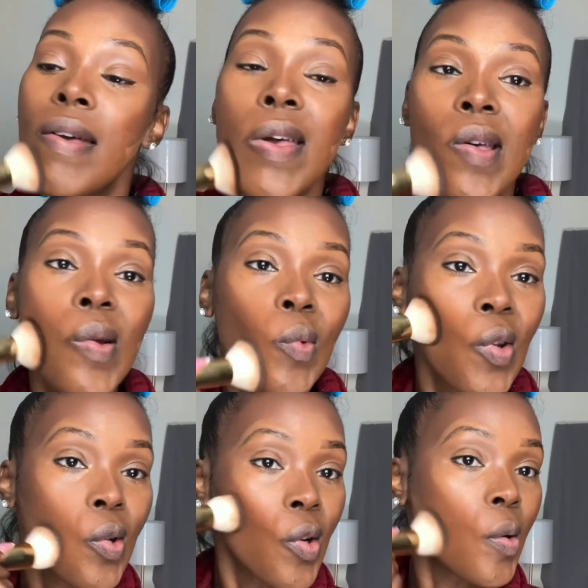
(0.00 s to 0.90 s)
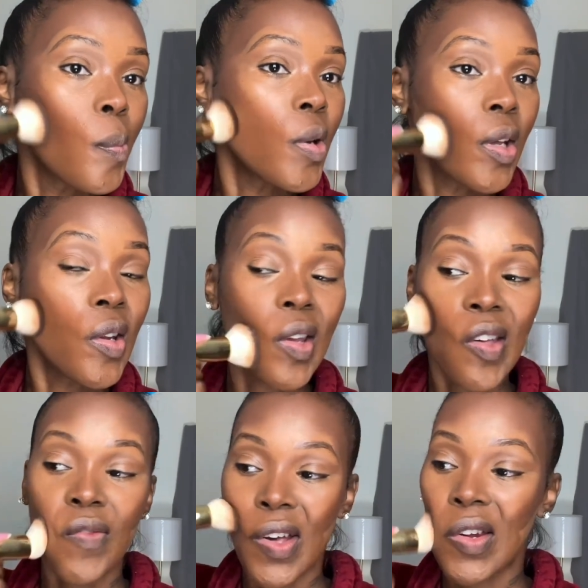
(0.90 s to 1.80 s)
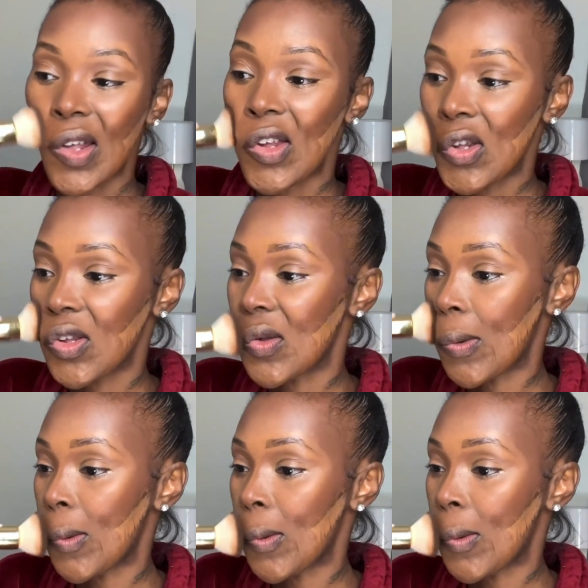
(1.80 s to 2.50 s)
And I'm just gonna blend that foundation.